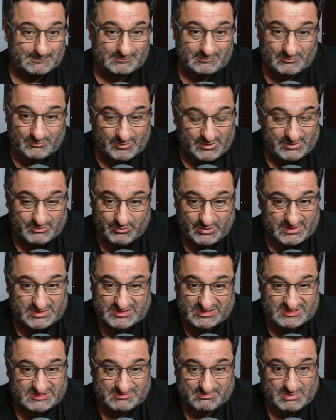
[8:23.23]
We're
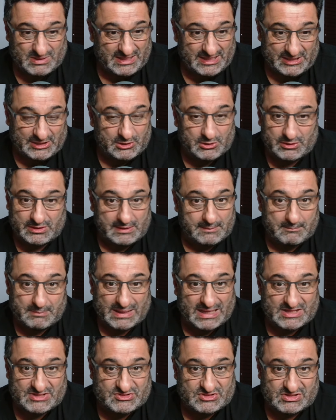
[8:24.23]
just playing good in
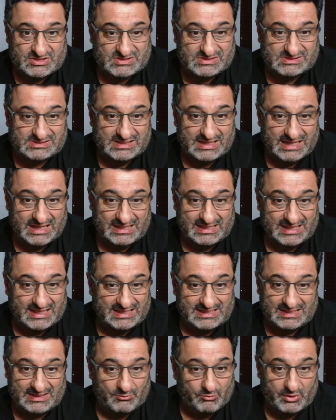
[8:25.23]
patches,
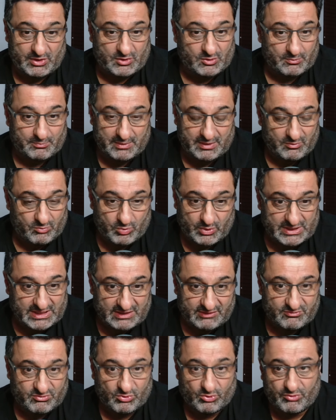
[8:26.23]
and we could be
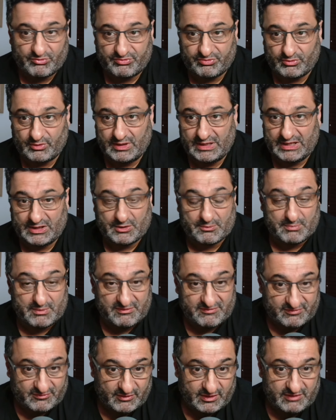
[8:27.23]
winning 4-3, it could be
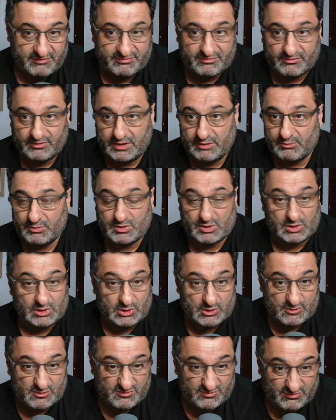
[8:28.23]
3-3, we could
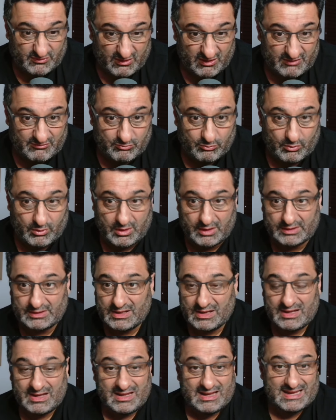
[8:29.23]
lose 5-1.
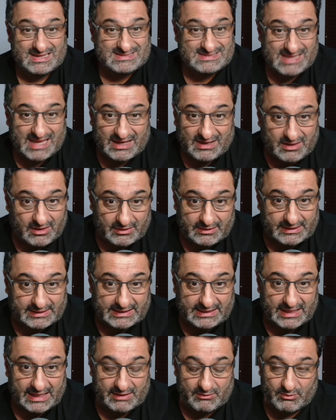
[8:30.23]
It's that kind of
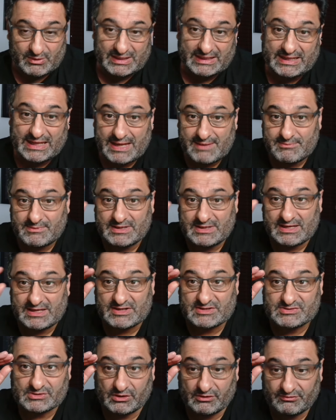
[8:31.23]
game. When a game
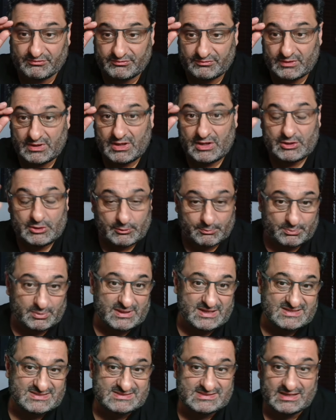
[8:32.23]
kicks off, you're
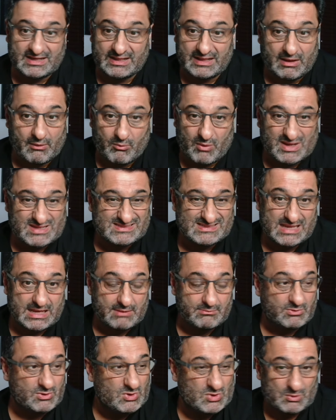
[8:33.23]
pretty certain that West
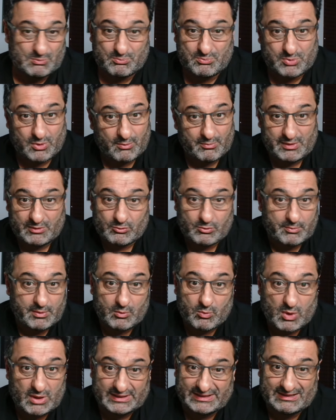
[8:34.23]
Ham probably will be
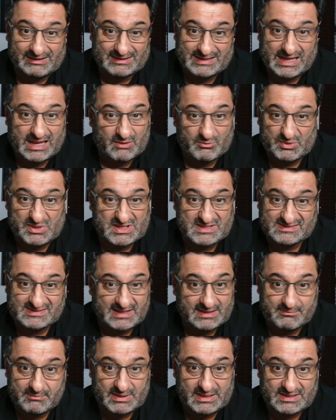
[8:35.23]
1-0 down within
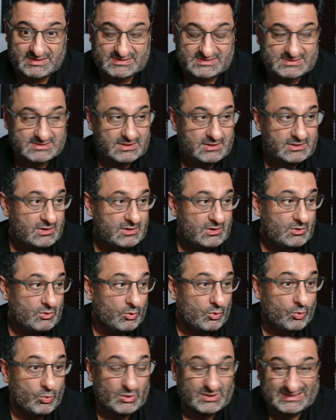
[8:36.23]
10 minutes,
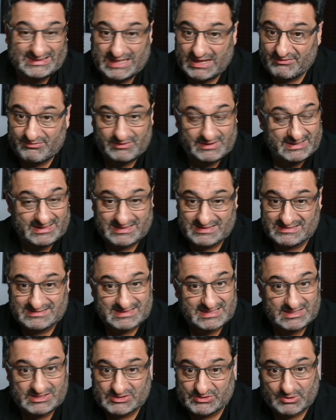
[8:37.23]
or will definitely
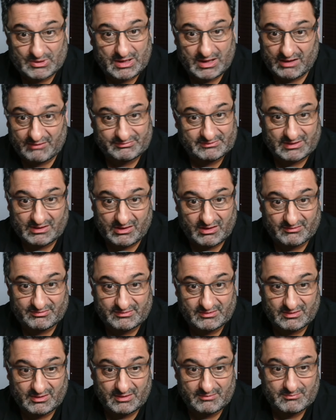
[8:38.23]
concede straight after half
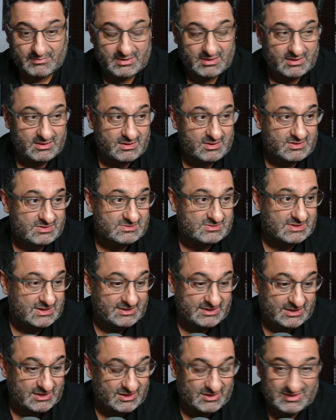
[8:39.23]
time.
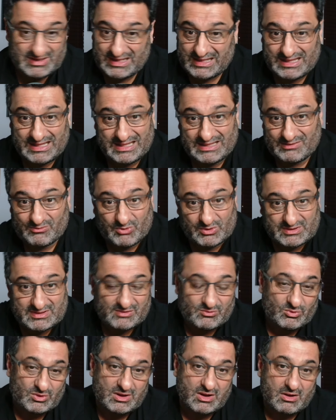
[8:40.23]
You know, and
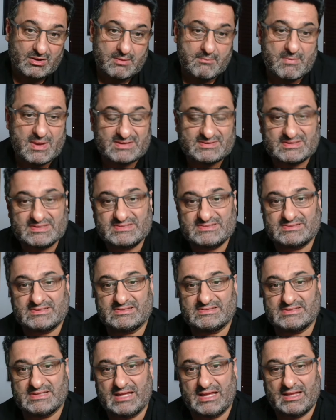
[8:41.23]
what kind of message
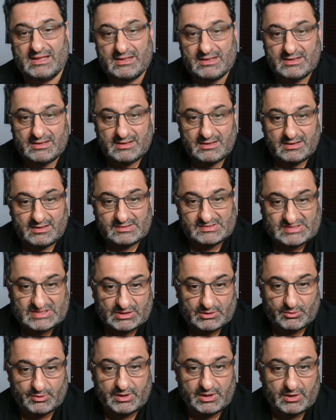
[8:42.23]
does that
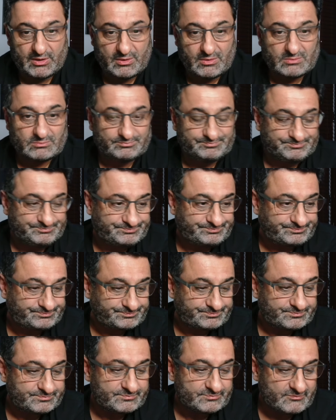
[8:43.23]
tell you?
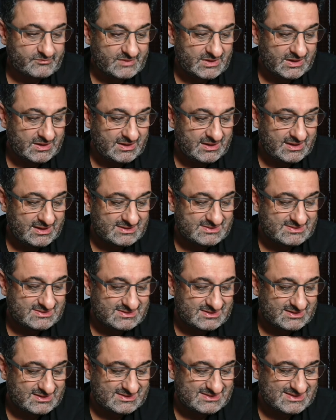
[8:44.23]

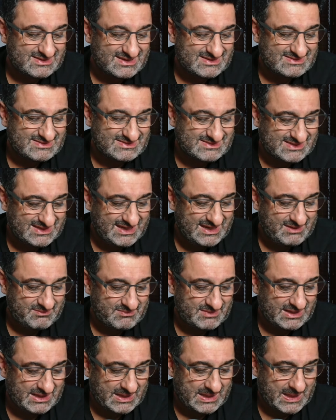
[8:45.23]
It's a team
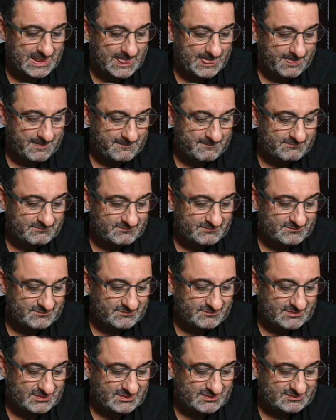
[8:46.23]
that
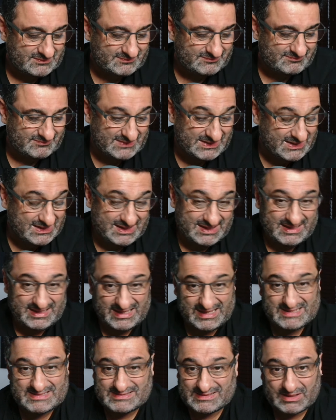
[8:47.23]

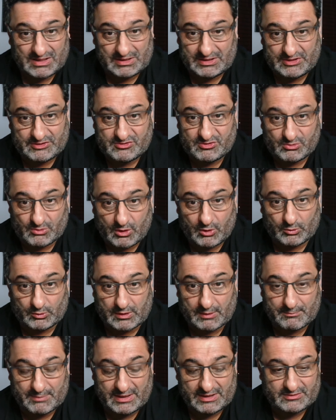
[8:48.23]
is slightly too old
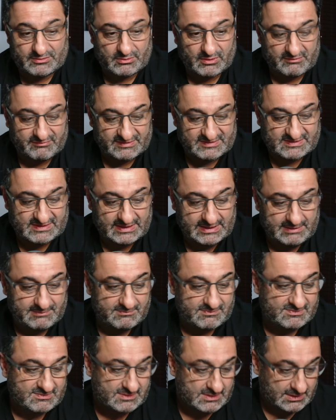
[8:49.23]
compared to other
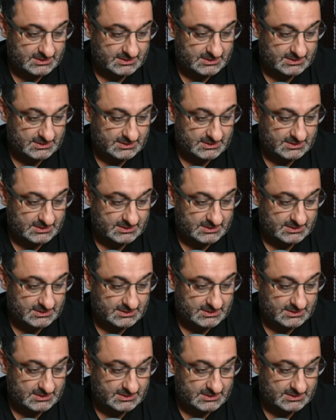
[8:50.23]
teams.